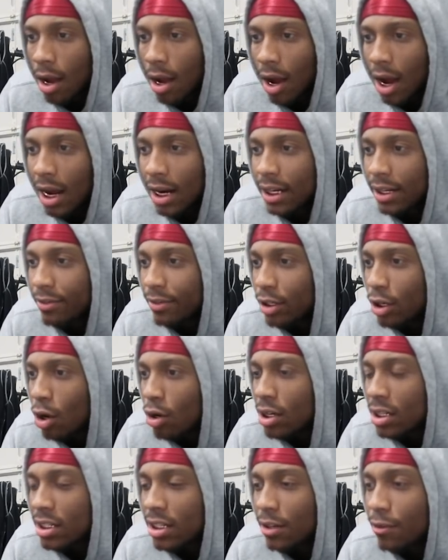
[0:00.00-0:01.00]
I didn't even
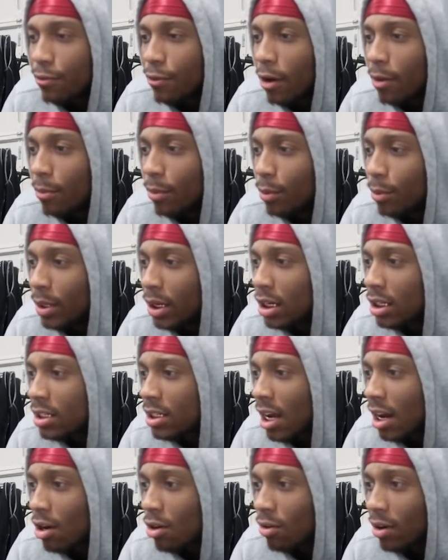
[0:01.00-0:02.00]
notice he fumbled, but good
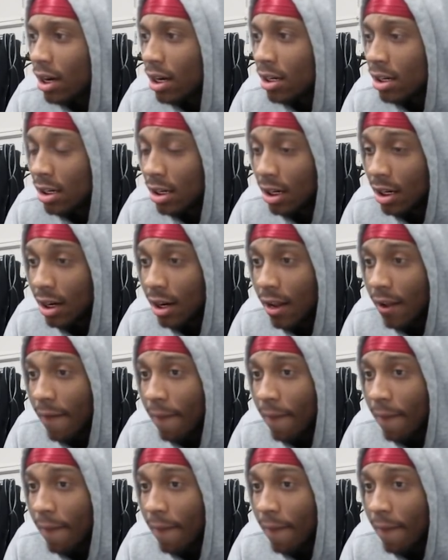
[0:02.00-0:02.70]
tackle right there.